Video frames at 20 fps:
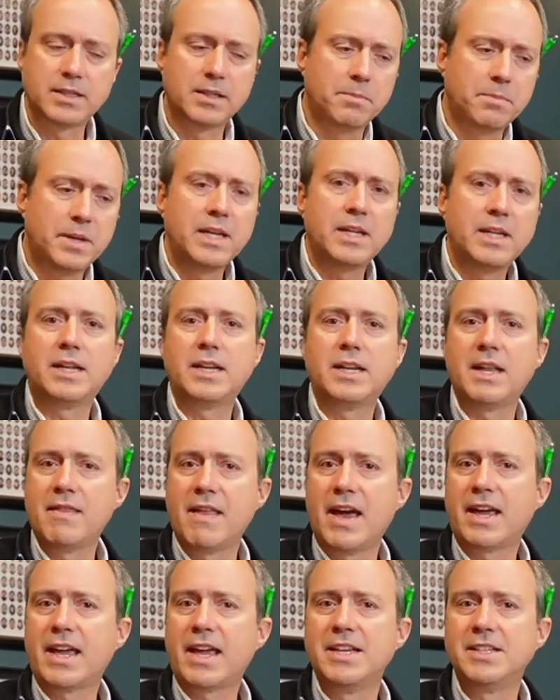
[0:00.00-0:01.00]
The peanut in
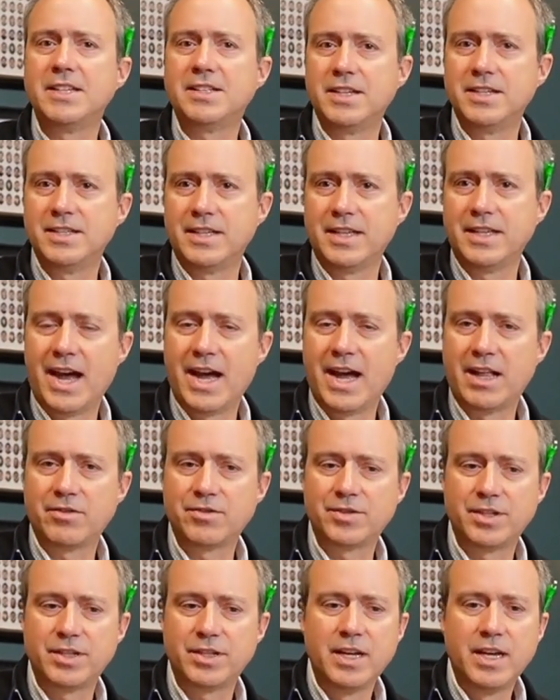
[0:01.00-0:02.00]
that case is the
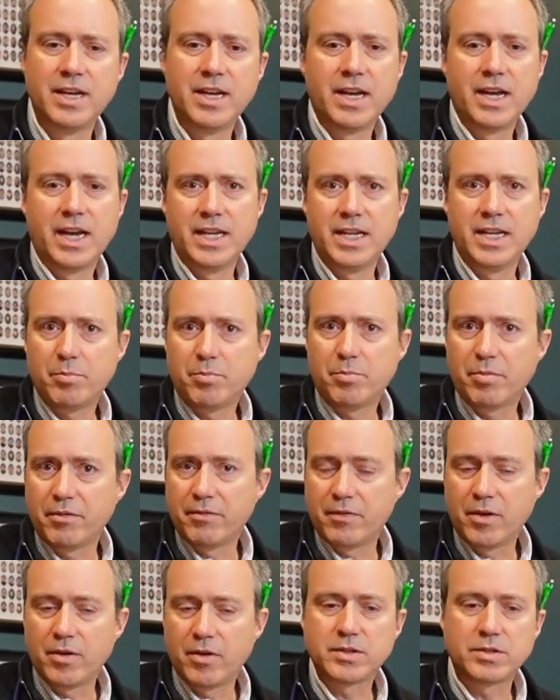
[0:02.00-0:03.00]
allergen, and it
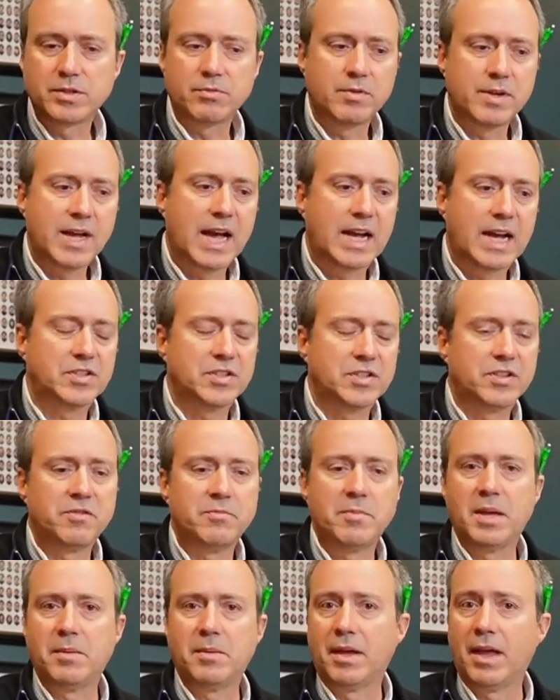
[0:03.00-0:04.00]
provokes a reaction of
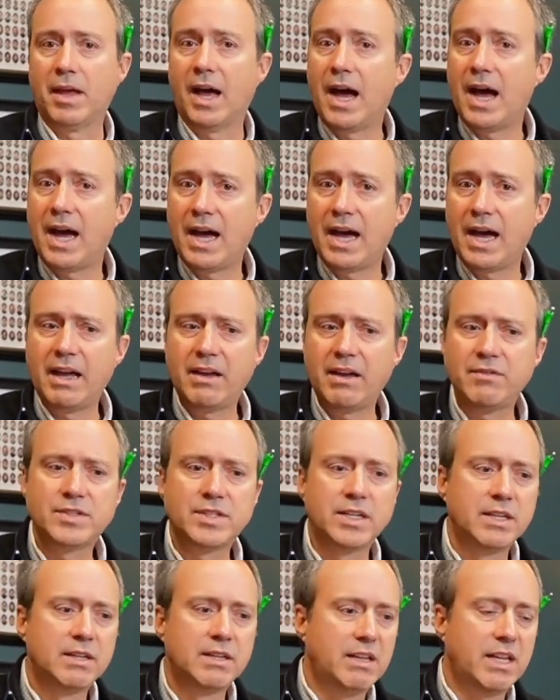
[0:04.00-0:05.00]
maybe hives,